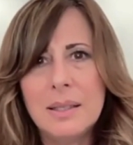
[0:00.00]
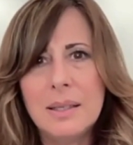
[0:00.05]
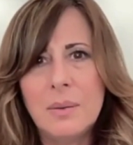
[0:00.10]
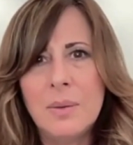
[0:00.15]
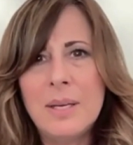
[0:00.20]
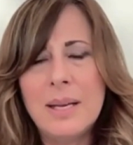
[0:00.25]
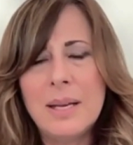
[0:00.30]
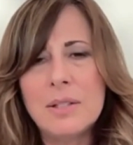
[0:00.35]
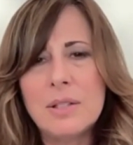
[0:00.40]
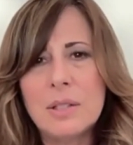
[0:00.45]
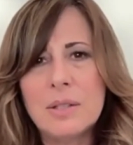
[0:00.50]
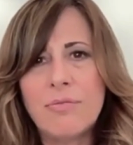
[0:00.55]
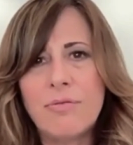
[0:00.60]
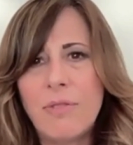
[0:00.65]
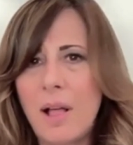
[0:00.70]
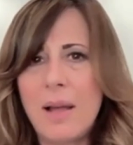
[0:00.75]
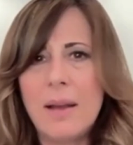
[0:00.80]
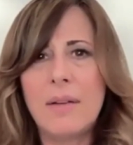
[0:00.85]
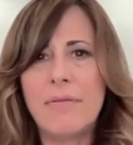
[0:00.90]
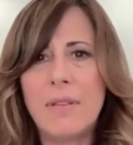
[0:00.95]
We can't just
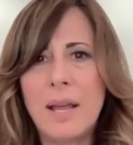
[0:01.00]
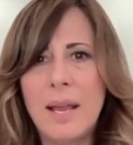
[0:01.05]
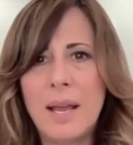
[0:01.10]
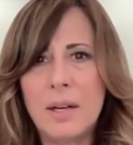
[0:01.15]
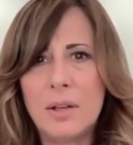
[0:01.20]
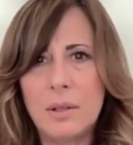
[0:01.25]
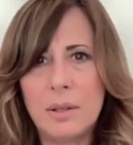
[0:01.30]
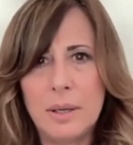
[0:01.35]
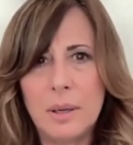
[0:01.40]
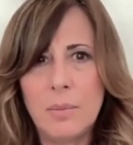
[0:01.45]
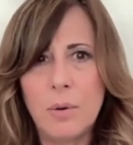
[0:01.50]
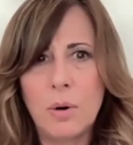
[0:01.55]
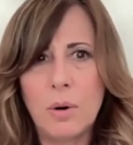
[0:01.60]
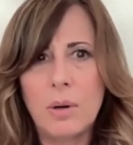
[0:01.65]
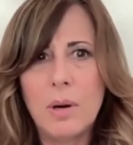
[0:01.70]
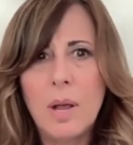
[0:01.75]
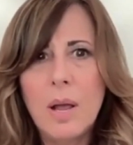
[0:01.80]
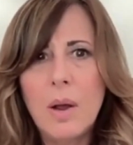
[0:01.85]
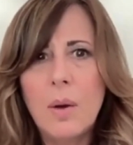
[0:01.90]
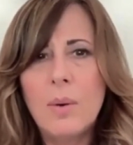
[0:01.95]
fly off the handle
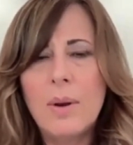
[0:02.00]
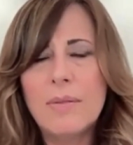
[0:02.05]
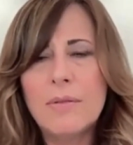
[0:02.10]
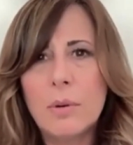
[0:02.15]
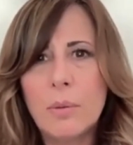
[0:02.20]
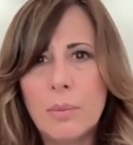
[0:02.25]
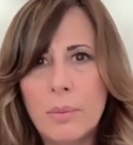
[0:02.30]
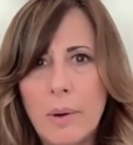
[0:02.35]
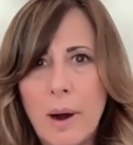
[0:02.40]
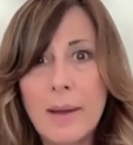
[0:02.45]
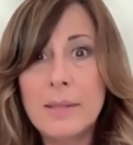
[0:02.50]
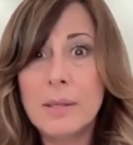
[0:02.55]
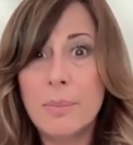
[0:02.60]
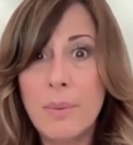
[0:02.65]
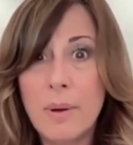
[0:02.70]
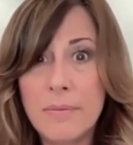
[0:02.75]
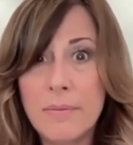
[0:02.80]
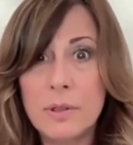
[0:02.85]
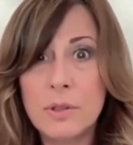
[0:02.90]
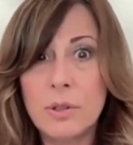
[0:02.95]
anymore. We have to rise
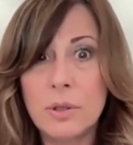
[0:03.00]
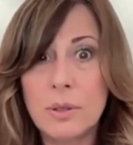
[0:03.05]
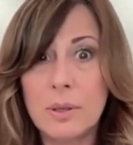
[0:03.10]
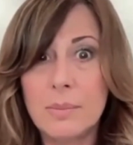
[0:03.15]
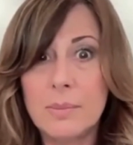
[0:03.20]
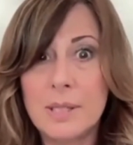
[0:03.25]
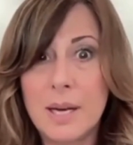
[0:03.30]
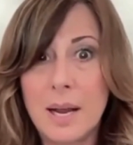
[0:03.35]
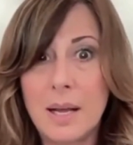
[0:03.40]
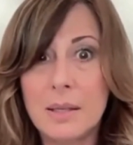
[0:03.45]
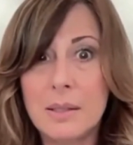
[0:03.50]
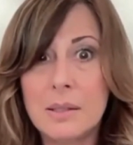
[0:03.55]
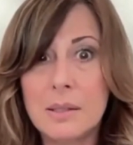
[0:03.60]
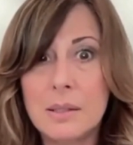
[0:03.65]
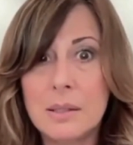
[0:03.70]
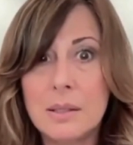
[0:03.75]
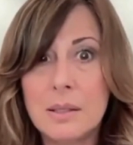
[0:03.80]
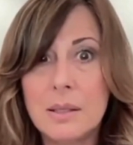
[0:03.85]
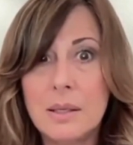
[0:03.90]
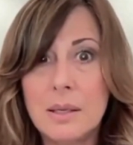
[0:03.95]
above the
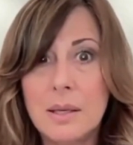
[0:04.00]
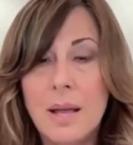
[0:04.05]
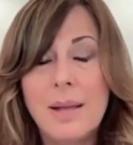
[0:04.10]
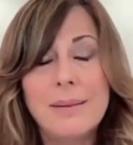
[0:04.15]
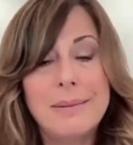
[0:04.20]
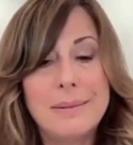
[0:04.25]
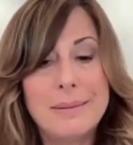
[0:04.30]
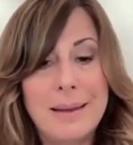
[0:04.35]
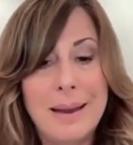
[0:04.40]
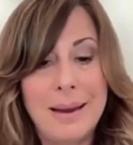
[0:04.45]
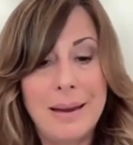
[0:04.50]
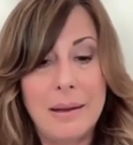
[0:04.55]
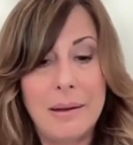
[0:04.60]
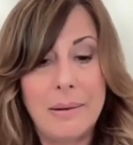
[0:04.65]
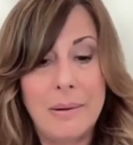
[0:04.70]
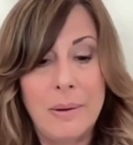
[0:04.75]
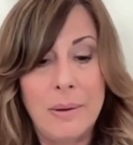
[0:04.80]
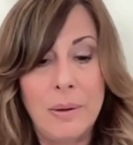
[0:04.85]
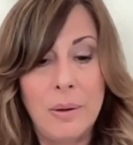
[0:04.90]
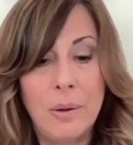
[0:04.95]
circumstance, take
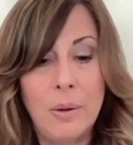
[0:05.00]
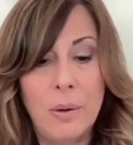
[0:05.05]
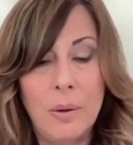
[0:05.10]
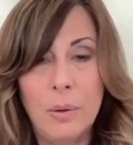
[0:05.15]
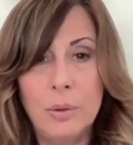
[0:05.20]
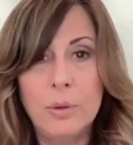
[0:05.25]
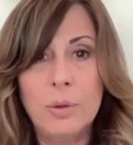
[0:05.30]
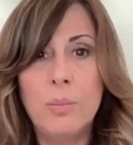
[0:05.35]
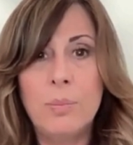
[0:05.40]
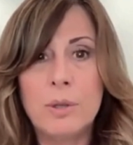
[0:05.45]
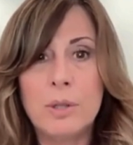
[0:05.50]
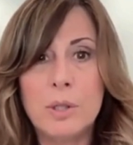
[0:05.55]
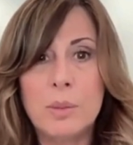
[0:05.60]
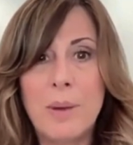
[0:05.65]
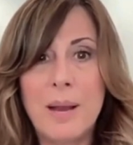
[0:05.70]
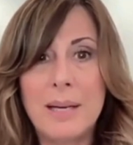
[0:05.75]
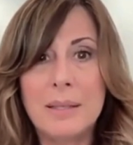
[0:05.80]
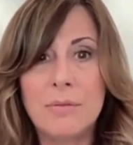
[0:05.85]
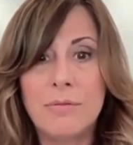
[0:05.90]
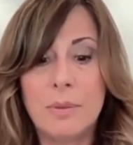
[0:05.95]
a whole new
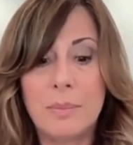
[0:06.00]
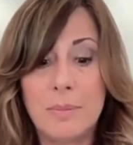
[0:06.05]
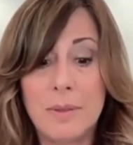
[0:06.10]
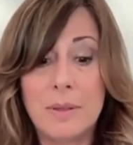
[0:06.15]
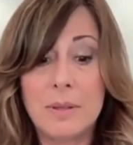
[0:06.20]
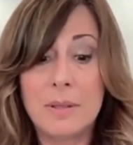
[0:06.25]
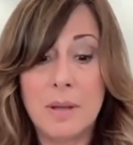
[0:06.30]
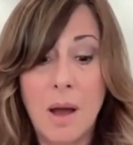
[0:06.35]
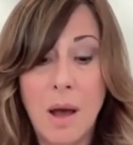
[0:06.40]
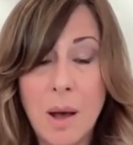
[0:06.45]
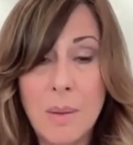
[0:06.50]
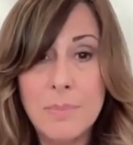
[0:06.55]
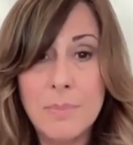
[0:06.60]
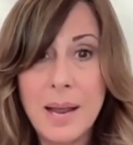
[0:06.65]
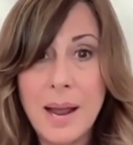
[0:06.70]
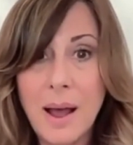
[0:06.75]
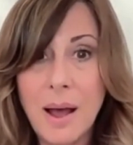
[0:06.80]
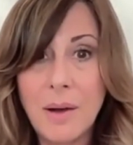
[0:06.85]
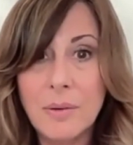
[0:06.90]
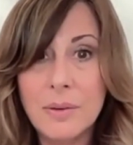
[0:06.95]
perspective from the top
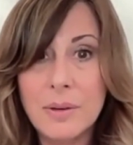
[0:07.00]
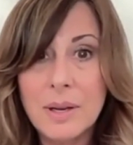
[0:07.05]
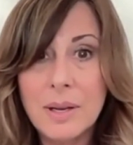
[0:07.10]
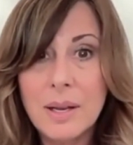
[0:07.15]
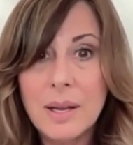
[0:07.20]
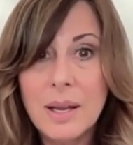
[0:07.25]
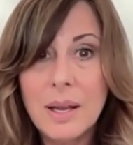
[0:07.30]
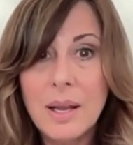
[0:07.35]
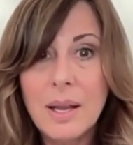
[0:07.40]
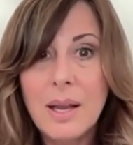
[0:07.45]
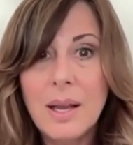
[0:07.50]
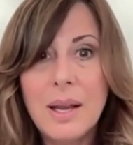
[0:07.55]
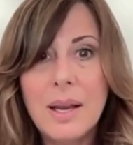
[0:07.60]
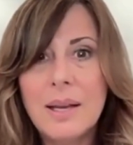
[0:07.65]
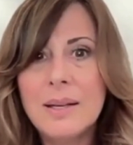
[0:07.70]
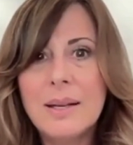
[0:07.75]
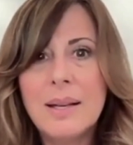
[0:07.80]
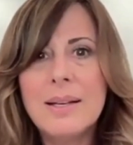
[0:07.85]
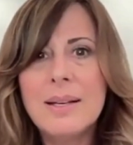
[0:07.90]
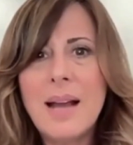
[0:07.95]
down,
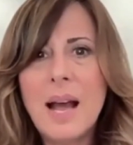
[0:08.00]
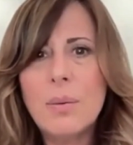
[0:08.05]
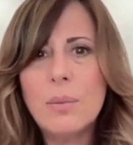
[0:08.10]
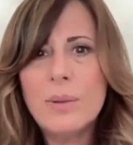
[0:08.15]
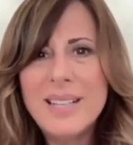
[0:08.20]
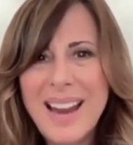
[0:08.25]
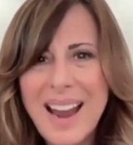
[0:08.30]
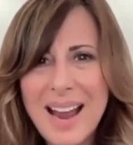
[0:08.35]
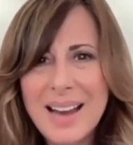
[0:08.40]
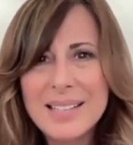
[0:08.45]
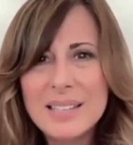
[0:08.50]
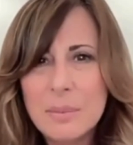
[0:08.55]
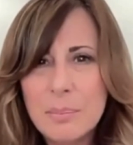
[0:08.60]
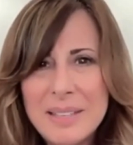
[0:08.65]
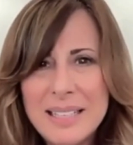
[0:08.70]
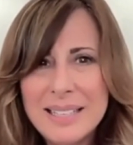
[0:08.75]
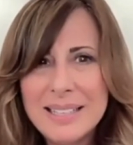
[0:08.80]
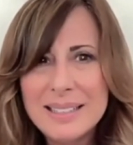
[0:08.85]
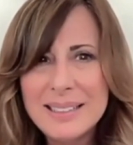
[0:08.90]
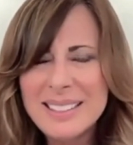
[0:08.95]
and not react
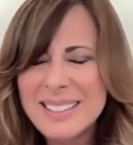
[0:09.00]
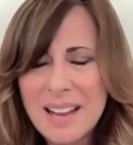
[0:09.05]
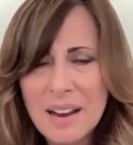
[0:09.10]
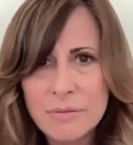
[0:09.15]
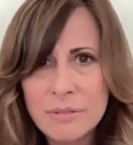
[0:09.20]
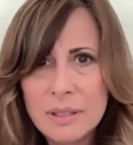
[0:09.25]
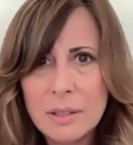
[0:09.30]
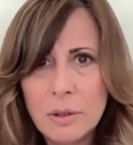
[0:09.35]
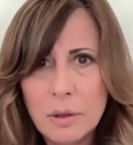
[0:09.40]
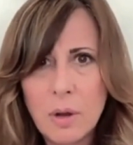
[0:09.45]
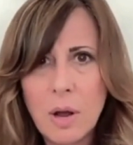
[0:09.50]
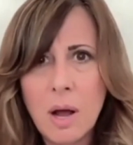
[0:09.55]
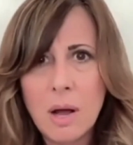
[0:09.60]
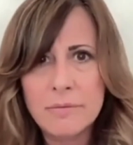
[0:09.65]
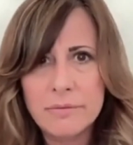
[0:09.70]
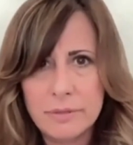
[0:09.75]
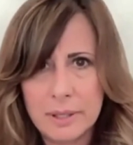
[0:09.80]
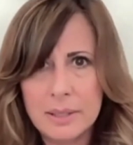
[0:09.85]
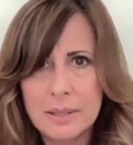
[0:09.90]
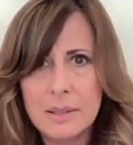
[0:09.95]
immediately to every little
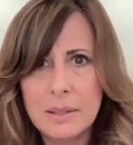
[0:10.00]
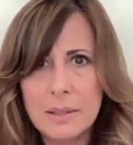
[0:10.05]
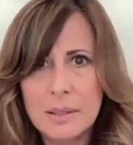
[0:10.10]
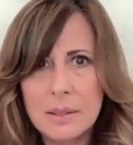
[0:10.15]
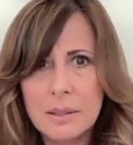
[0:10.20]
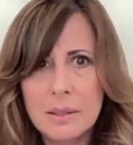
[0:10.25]
conflict.